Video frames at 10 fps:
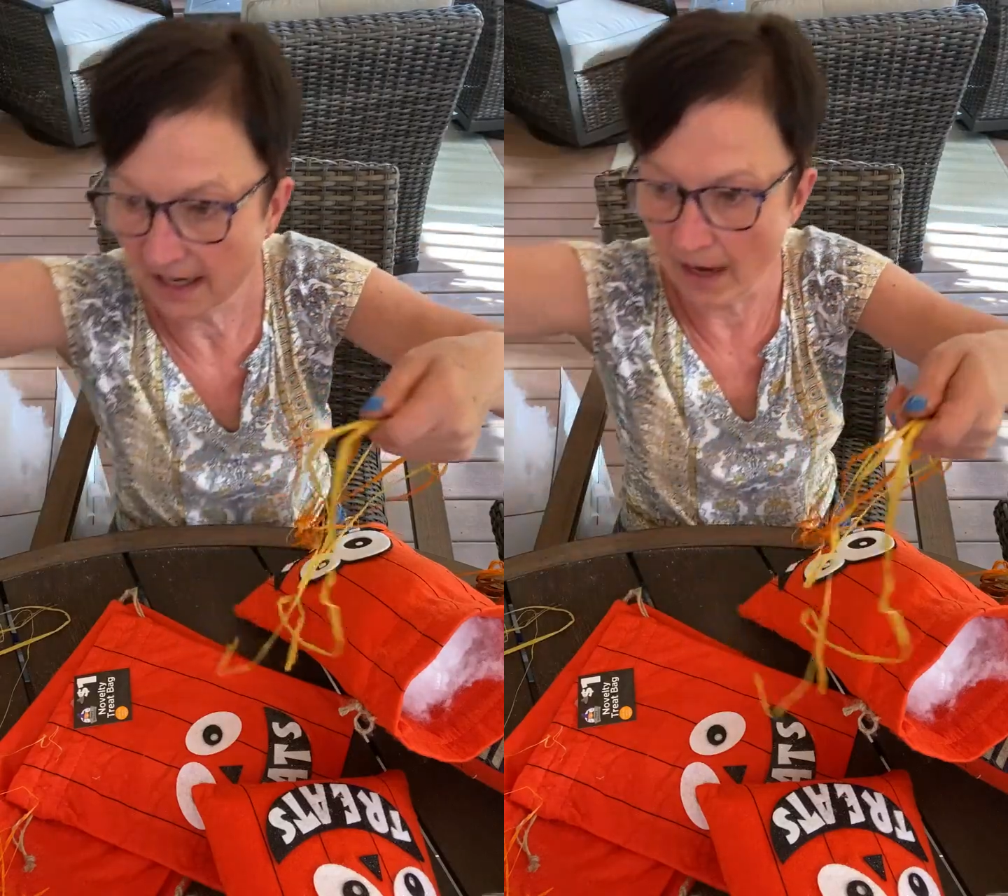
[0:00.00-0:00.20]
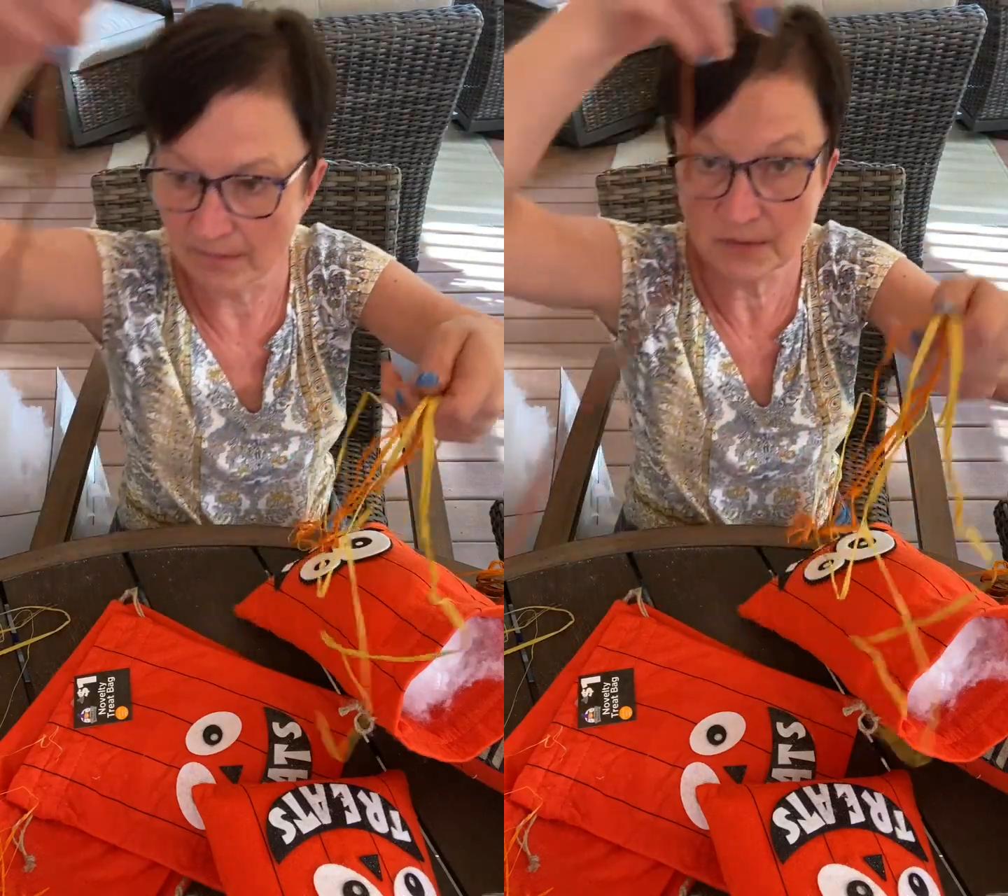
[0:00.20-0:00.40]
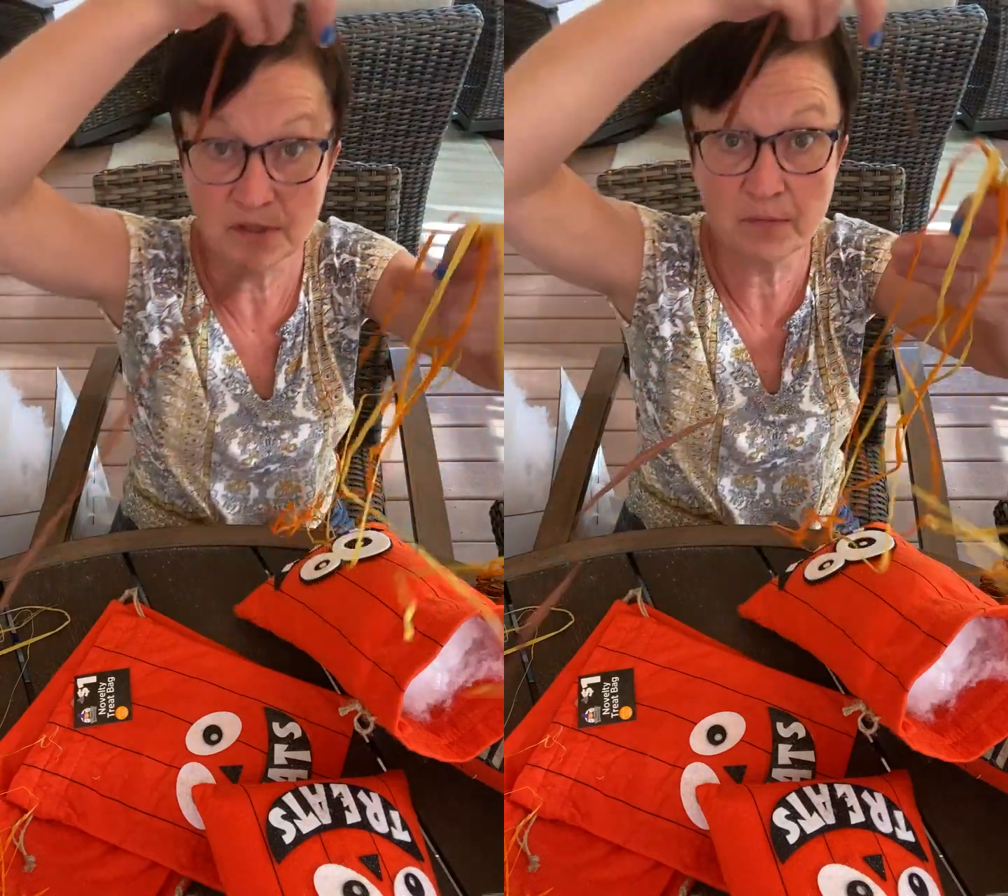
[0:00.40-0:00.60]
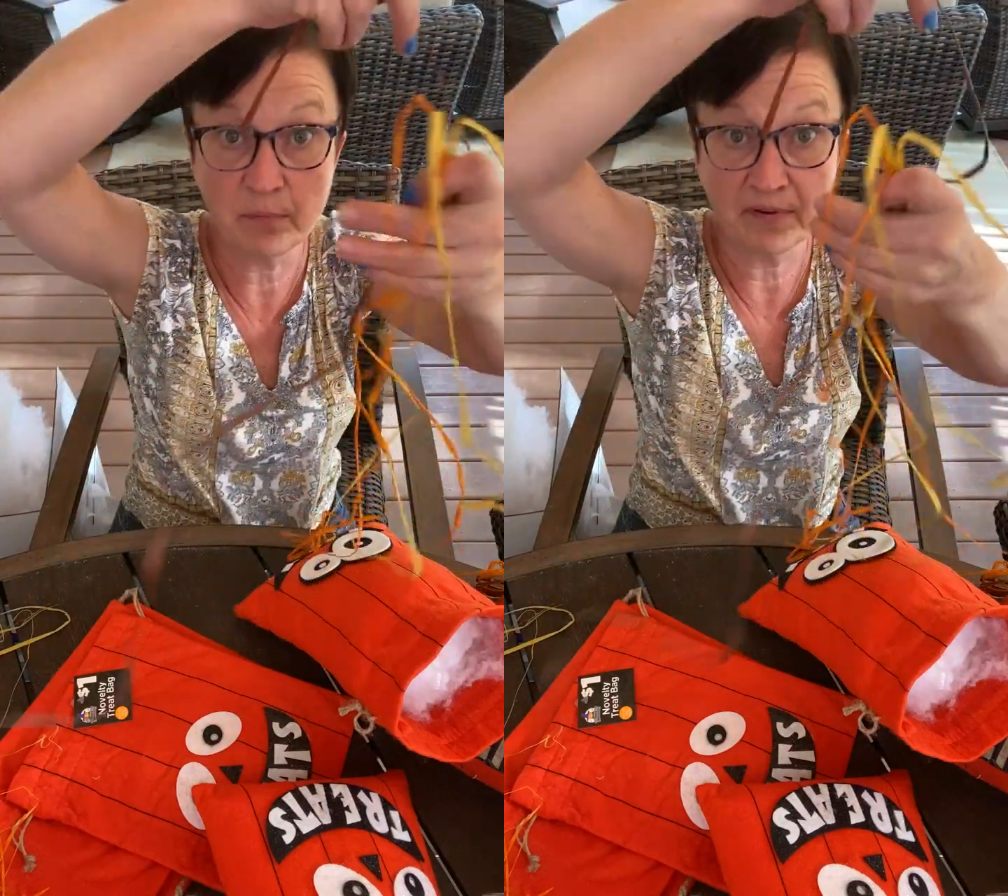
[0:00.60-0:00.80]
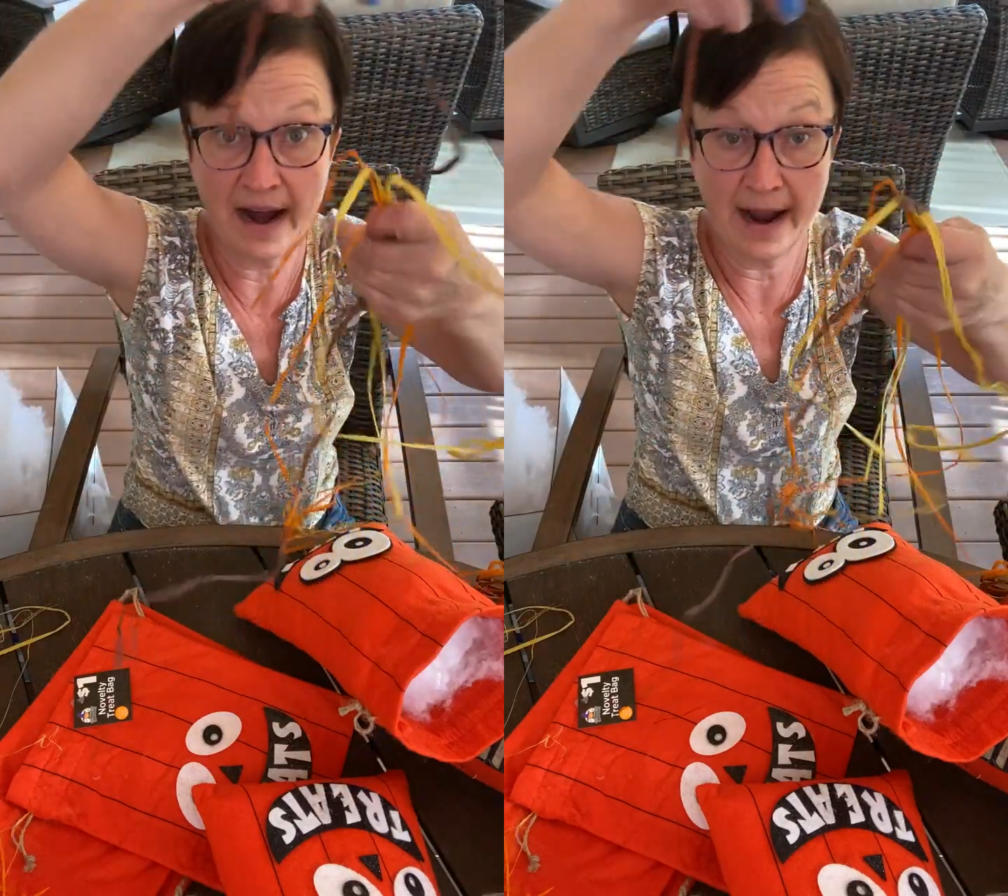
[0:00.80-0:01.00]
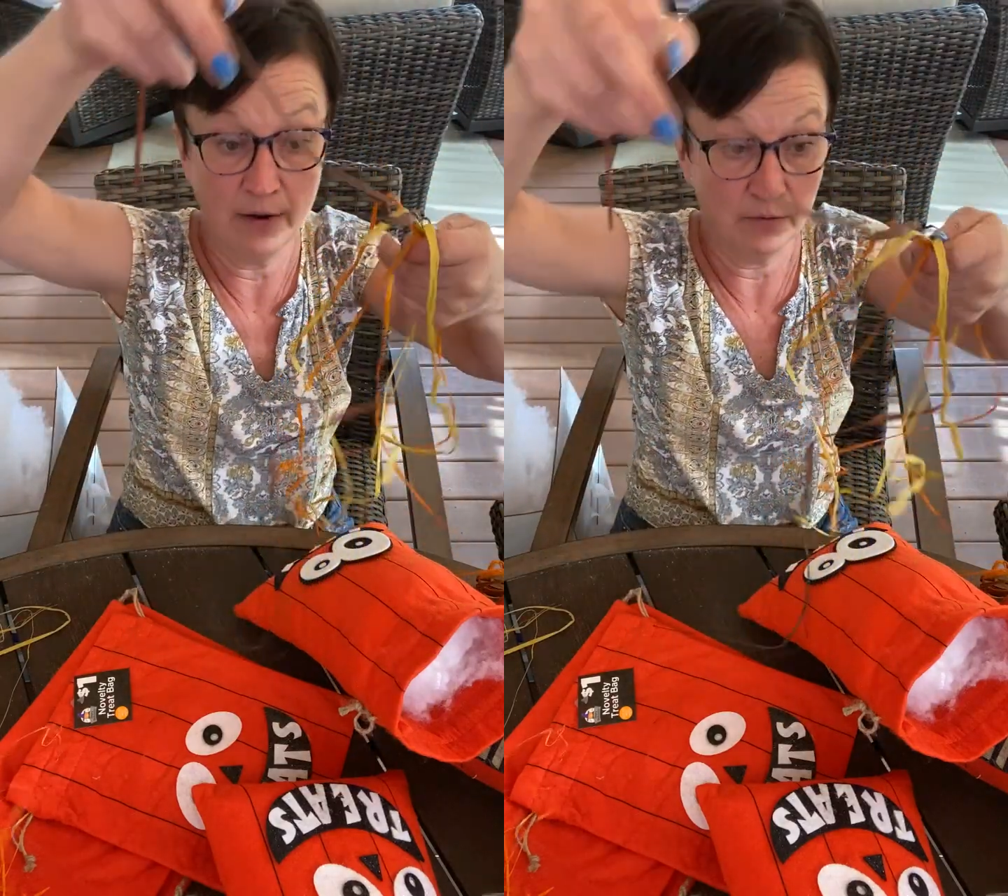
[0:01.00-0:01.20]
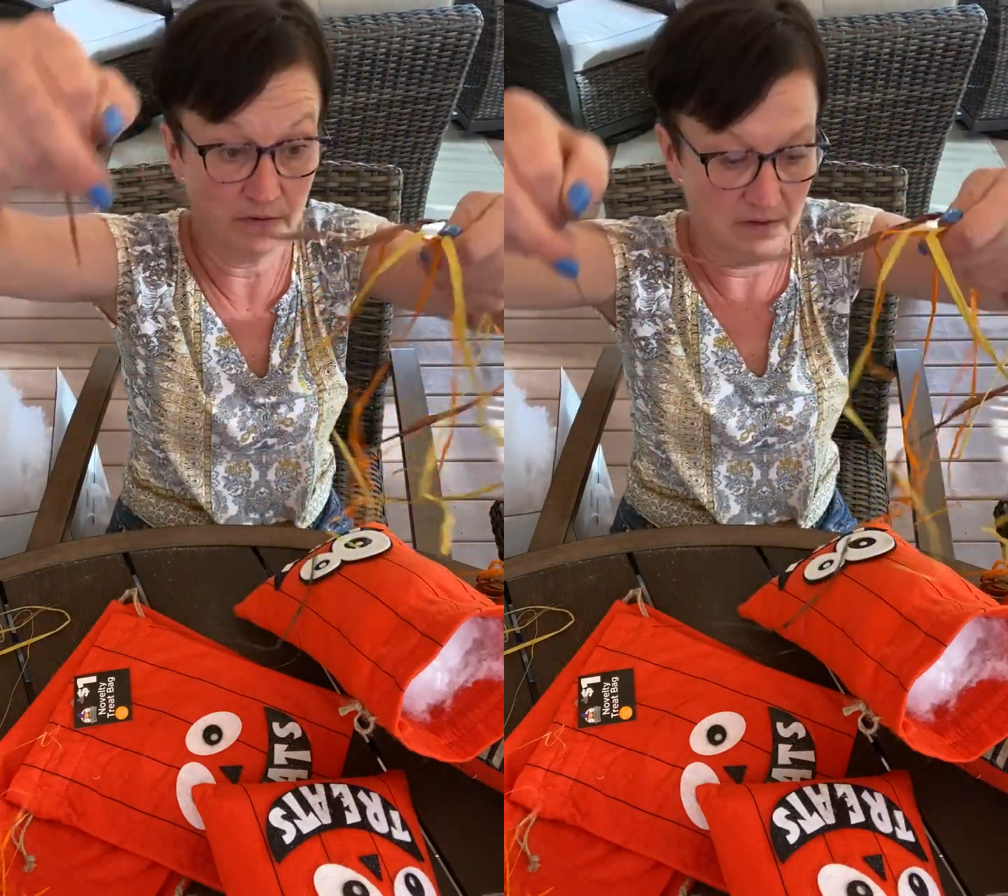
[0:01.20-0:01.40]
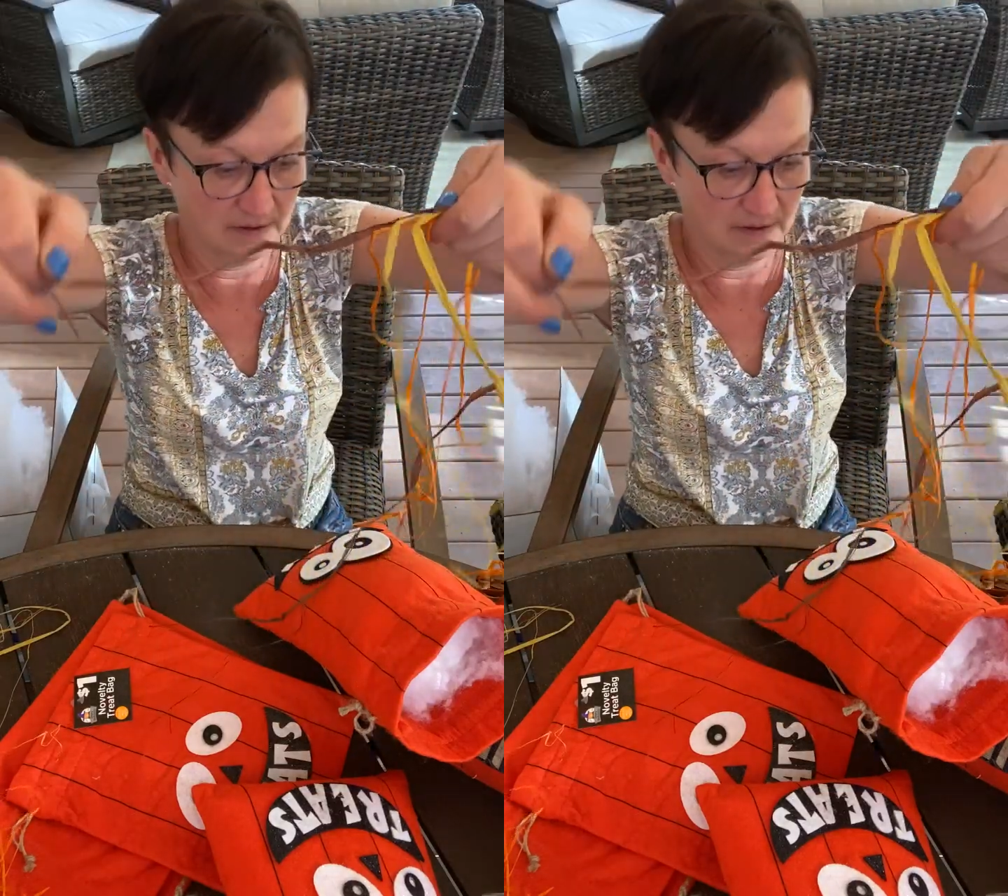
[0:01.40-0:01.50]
comes with brown.